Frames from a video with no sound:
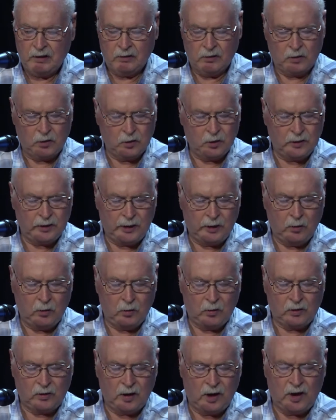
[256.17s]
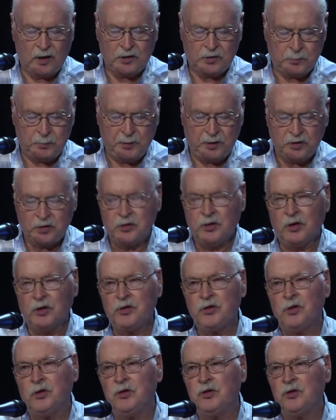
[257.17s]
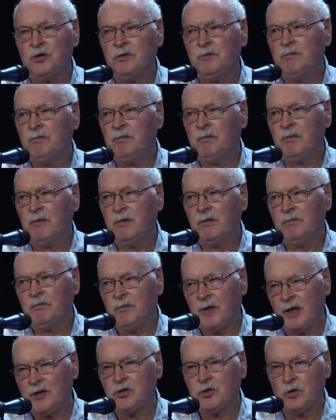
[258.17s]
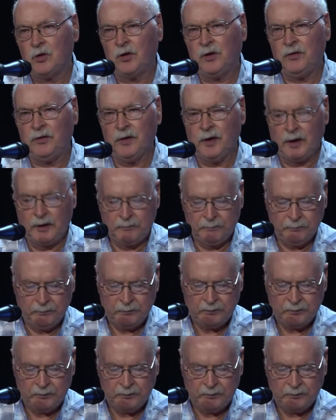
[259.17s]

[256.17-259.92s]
early Oak Lodge businesses, that sort of thing.